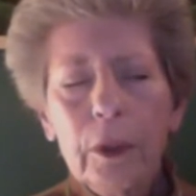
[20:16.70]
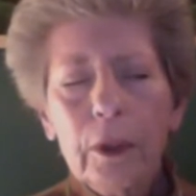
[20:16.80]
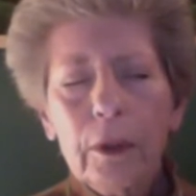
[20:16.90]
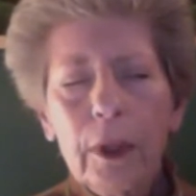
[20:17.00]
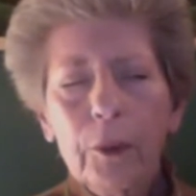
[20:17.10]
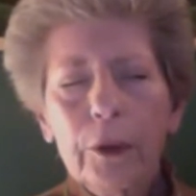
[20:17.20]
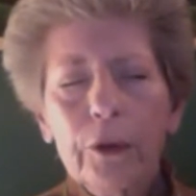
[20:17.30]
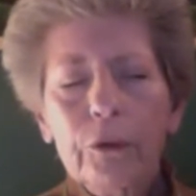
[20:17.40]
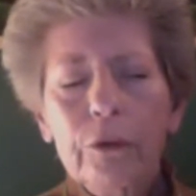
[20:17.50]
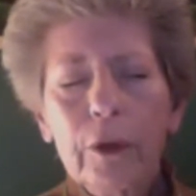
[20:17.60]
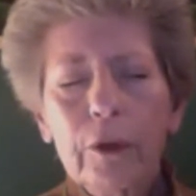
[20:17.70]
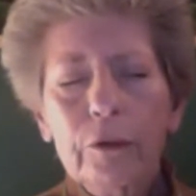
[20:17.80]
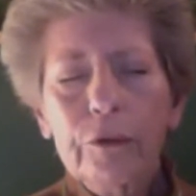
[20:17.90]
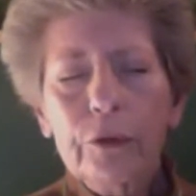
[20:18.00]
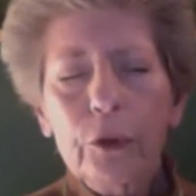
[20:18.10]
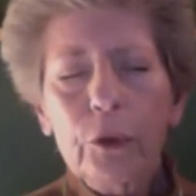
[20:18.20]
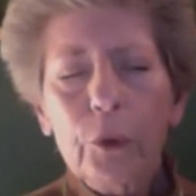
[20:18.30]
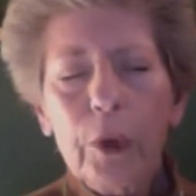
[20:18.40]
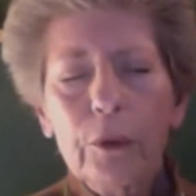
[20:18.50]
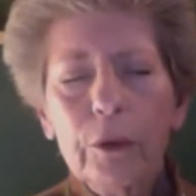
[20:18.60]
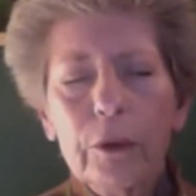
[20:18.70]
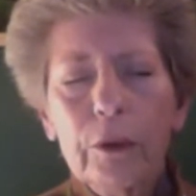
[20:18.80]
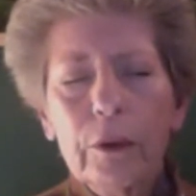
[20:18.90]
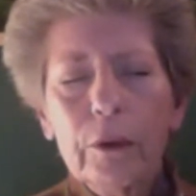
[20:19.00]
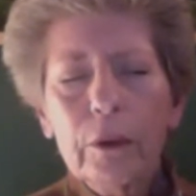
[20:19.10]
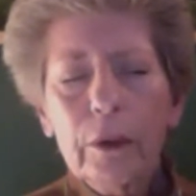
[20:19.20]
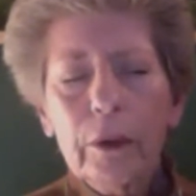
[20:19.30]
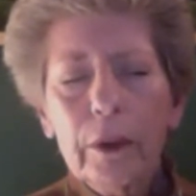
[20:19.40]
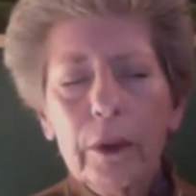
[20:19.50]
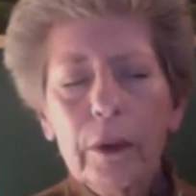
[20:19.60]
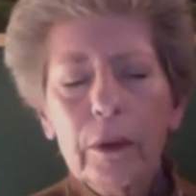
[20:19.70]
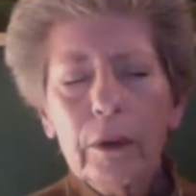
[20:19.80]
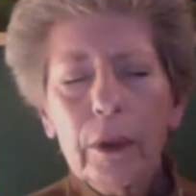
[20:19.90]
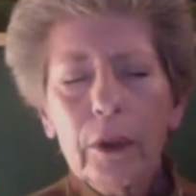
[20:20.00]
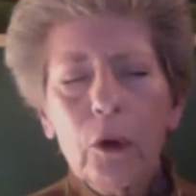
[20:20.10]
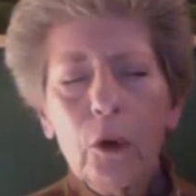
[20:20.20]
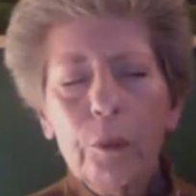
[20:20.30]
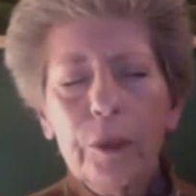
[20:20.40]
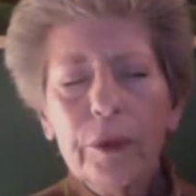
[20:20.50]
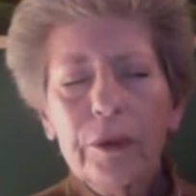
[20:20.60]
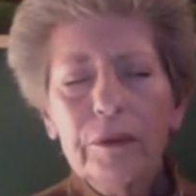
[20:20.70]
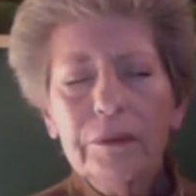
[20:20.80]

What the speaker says: allowing yourself to feel grounded and open